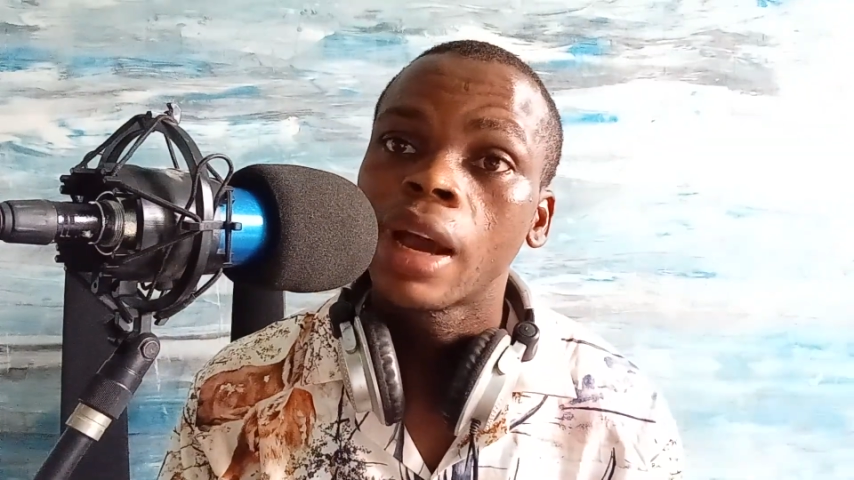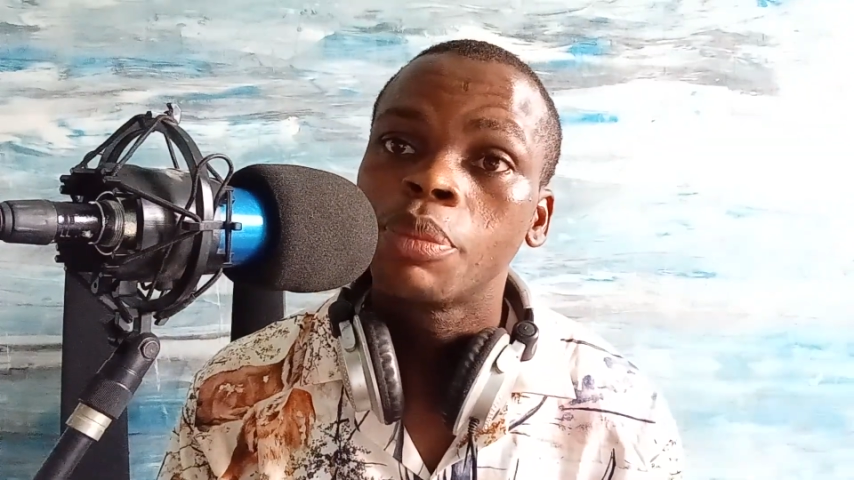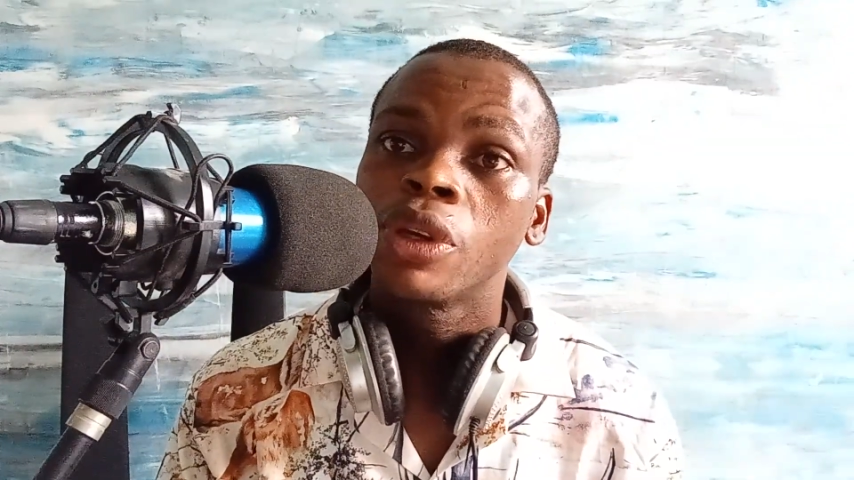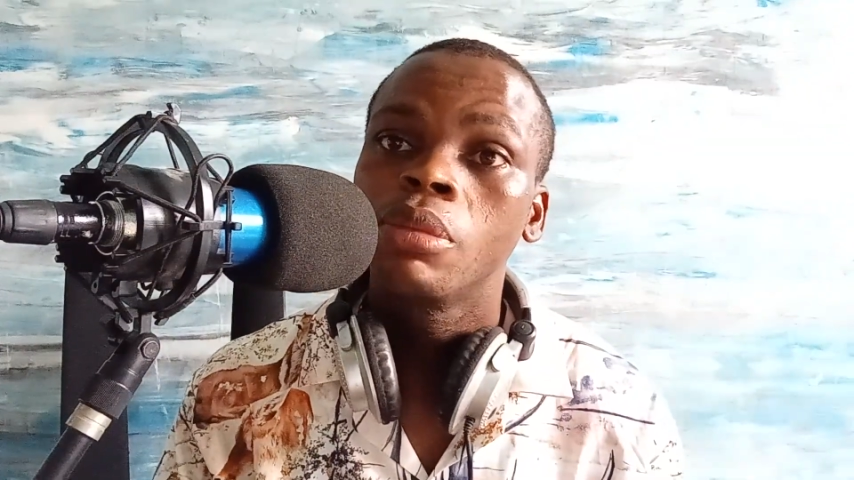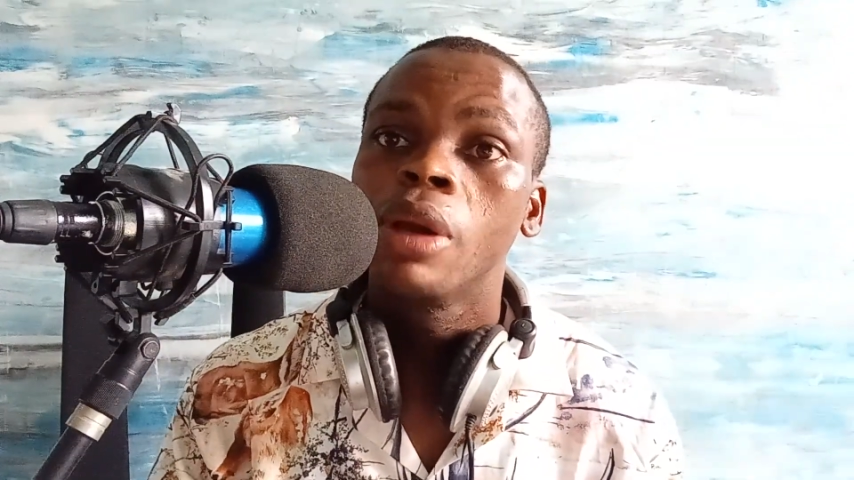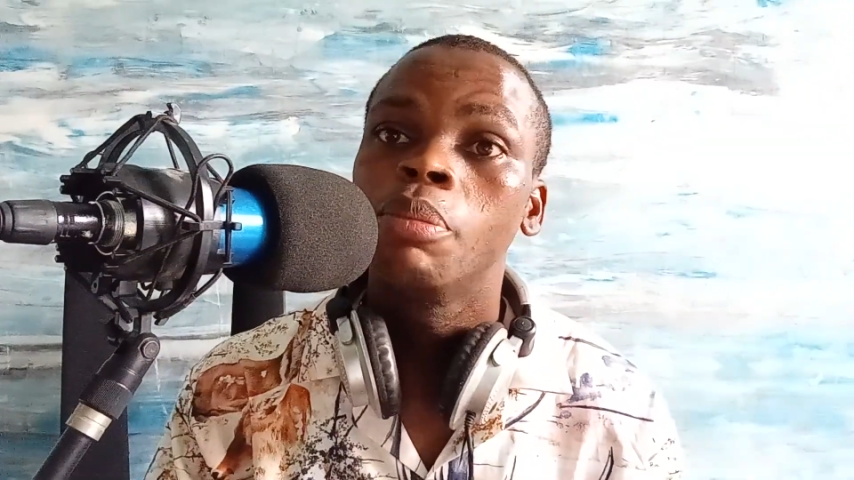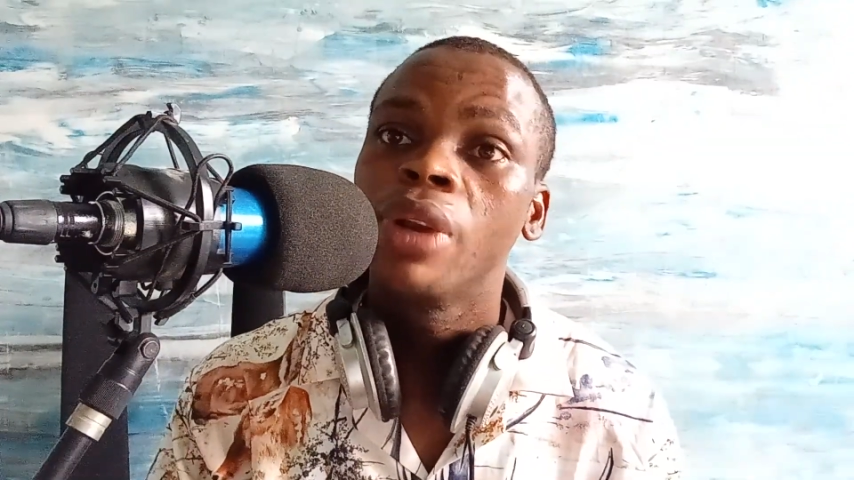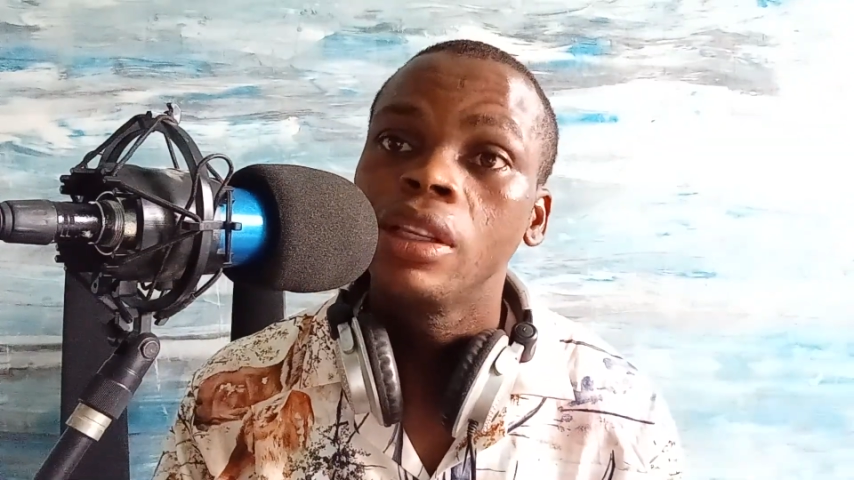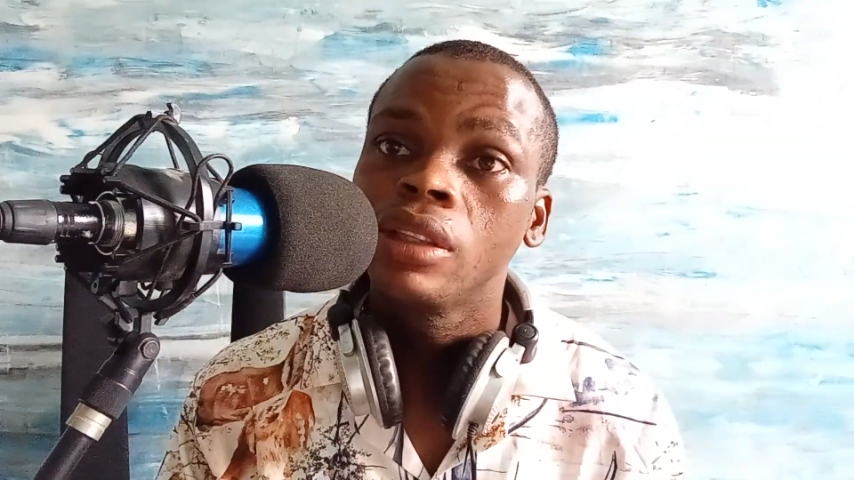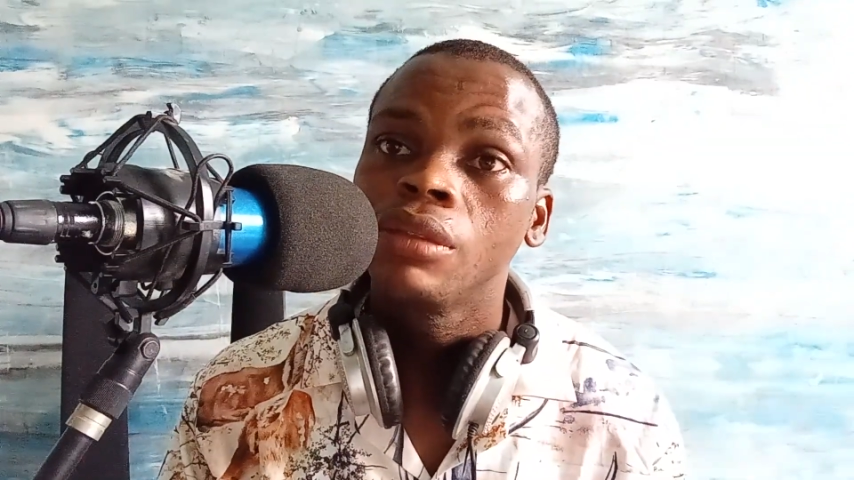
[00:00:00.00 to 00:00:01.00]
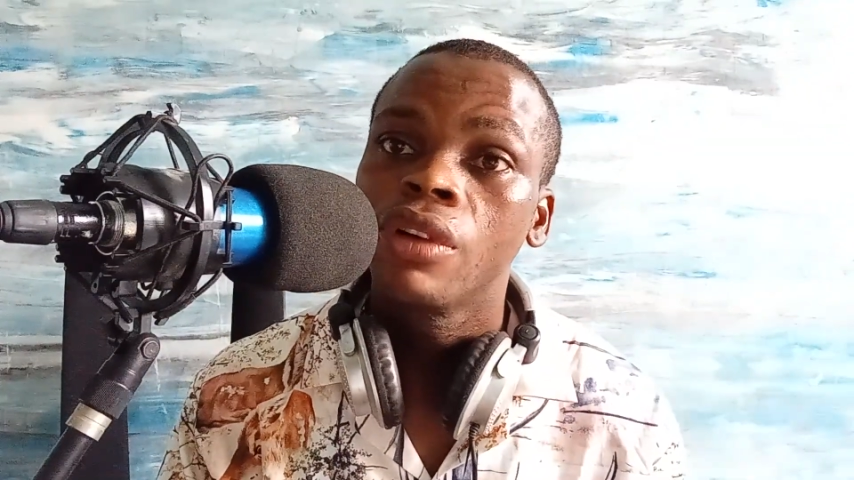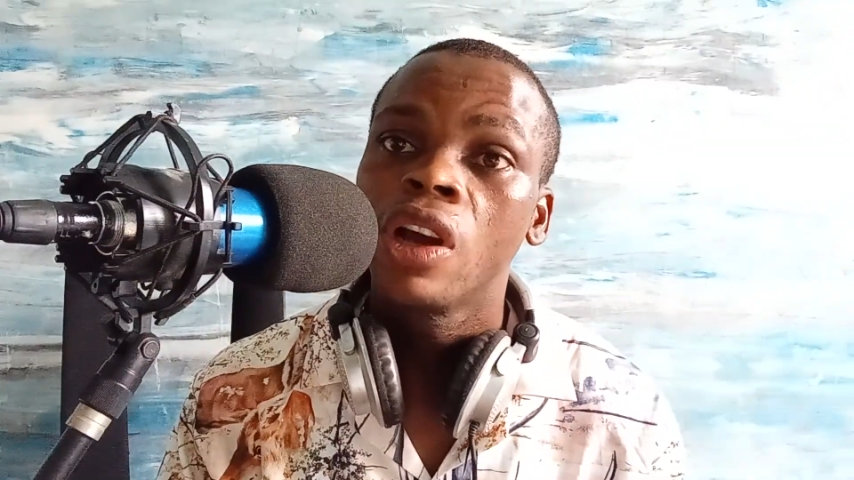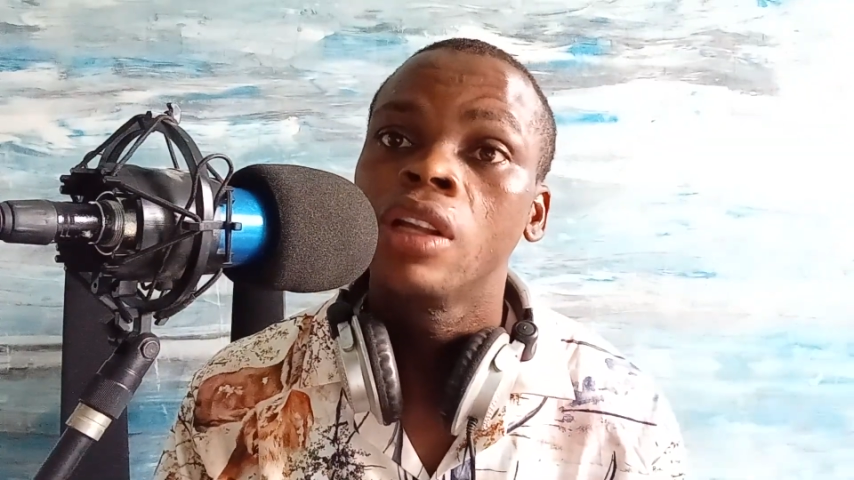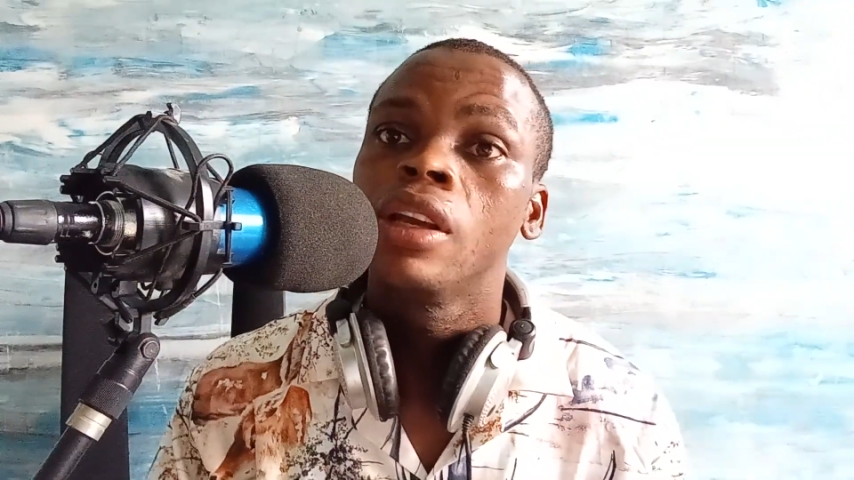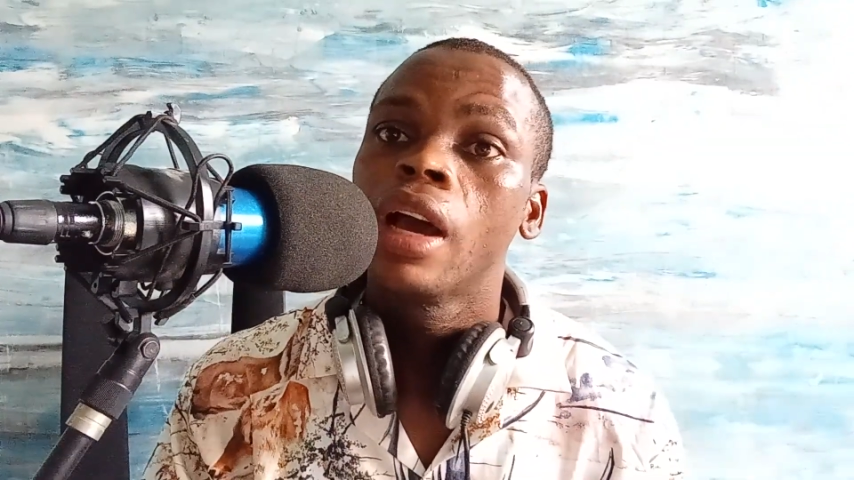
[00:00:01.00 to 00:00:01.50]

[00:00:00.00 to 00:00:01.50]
that pigment. Blend it well.